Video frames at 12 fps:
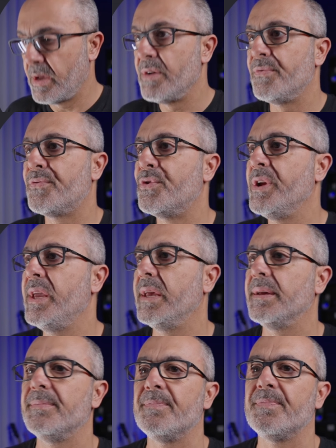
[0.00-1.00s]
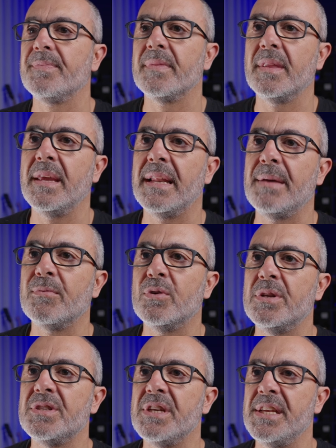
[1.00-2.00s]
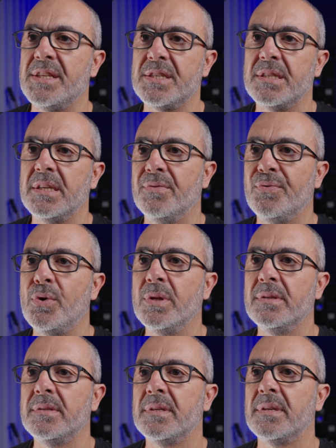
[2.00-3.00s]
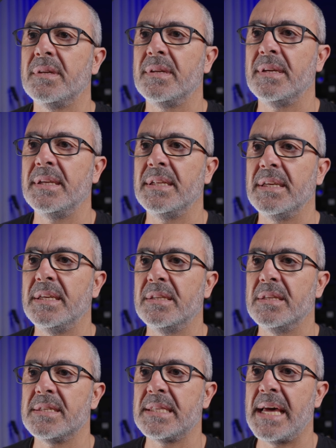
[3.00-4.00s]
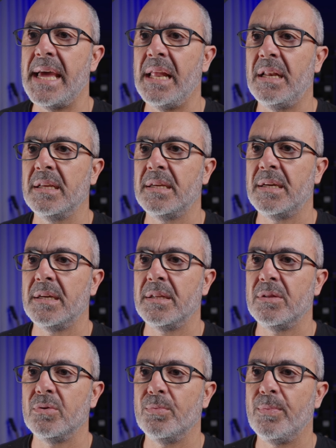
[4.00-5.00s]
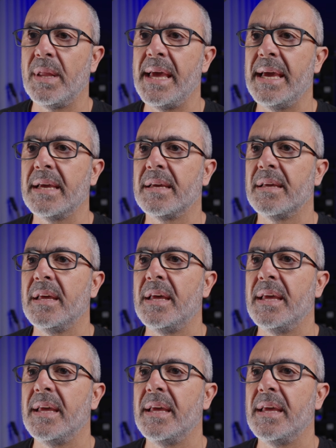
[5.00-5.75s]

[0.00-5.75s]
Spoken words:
free and I'm going to change the font and here the style to black.